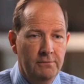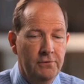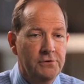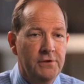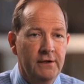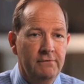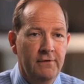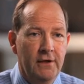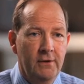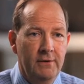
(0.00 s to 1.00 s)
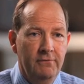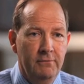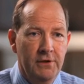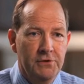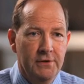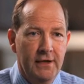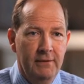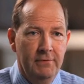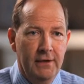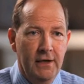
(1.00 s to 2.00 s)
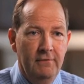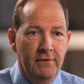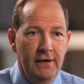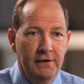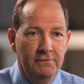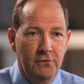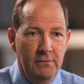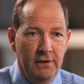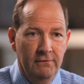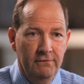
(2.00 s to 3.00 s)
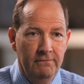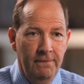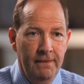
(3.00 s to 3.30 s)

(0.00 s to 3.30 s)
of project flow information happening over the next few months.